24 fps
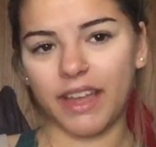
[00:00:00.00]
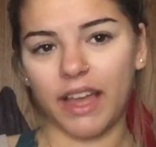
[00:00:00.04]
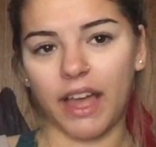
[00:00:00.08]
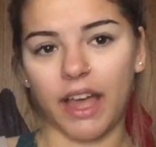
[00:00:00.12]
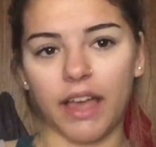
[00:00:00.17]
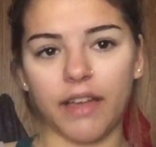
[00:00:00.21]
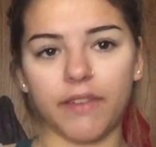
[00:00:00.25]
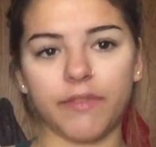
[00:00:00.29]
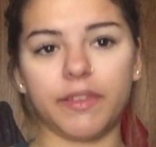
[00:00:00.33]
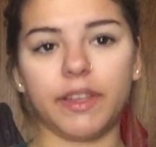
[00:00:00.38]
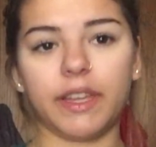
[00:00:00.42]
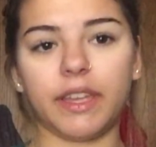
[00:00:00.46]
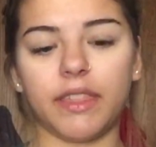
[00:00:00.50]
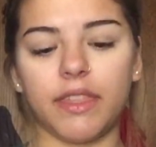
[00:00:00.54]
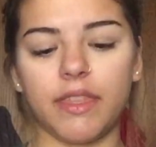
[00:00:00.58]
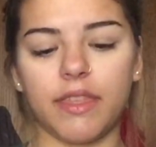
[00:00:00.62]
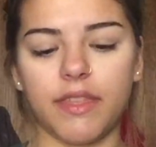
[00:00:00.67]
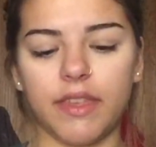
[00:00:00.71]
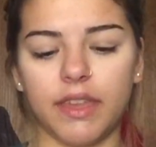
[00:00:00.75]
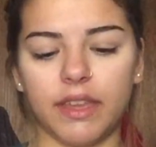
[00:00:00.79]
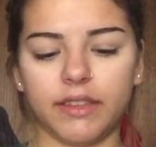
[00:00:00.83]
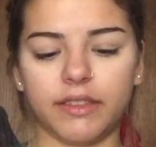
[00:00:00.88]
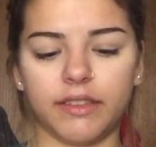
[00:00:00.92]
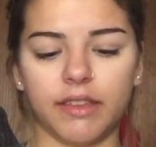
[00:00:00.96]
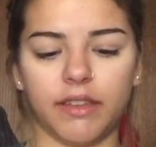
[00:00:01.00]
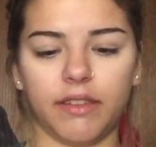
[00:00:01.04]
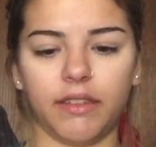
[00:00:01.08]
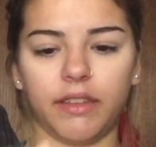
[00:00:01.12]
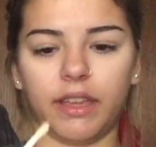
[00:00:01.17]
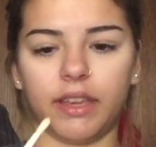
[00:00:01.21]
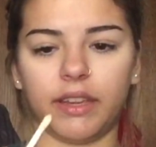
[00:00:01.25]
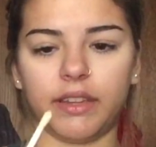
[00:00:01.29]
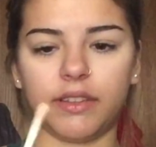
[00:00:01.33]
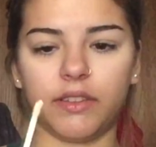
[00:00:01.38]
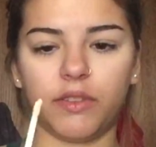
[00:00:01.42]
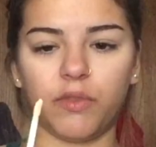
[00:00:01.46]
I have like this in
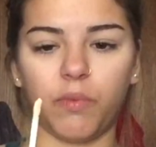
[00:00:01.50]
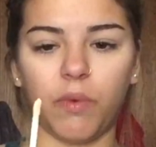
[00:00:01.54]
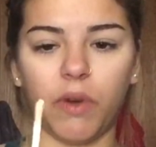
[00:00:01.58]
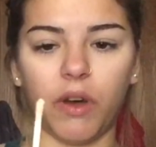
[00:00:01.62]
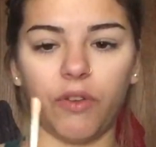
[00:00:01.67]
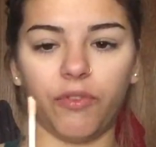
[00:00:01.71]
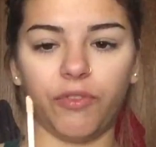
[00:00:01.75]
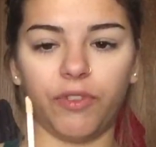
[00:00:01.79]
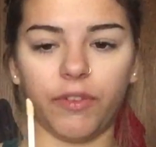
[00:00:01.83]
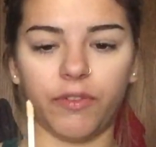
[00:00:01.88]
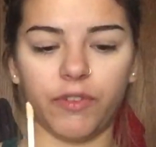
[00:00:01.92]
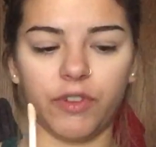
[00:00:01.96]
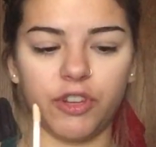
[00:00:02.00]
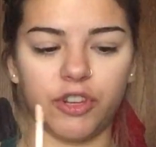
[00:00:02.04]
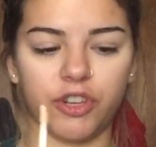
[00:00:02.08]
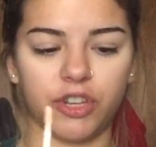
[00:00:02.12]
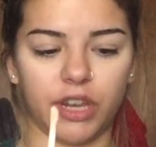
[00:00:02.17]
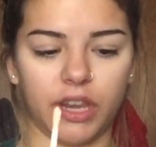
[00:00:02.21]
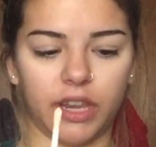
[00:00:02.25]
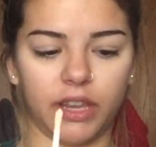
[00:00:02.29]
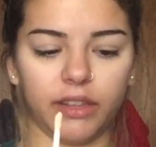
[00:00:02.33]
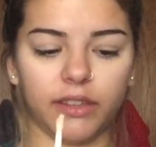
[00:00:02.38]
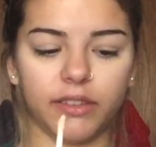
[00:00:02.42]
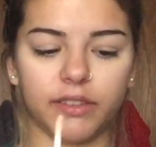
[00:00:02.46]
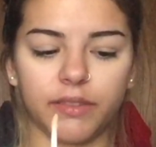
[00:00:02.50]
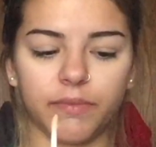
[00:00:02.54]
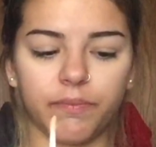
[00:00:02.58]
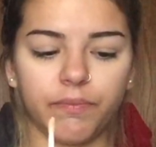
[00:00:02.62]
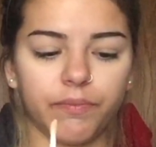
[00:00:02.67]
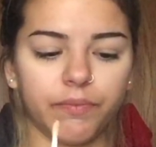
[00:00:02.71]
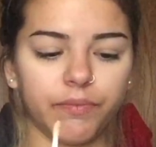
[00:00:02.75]
like 12 different shades